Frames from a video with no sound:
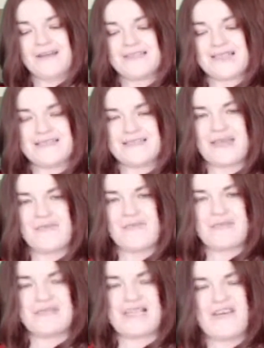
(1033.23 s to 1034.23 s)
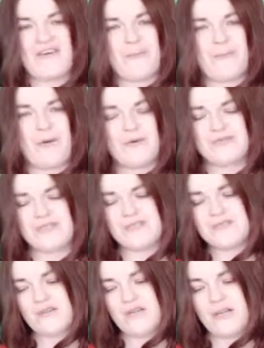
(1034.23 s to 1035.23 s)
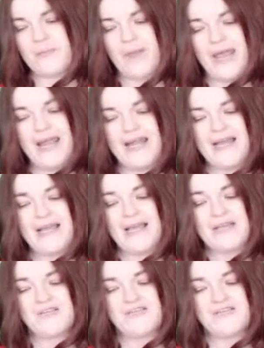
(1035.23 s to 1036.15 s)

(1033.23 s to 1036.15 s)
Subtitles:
take a sip from the secret potion, sorry, Perry,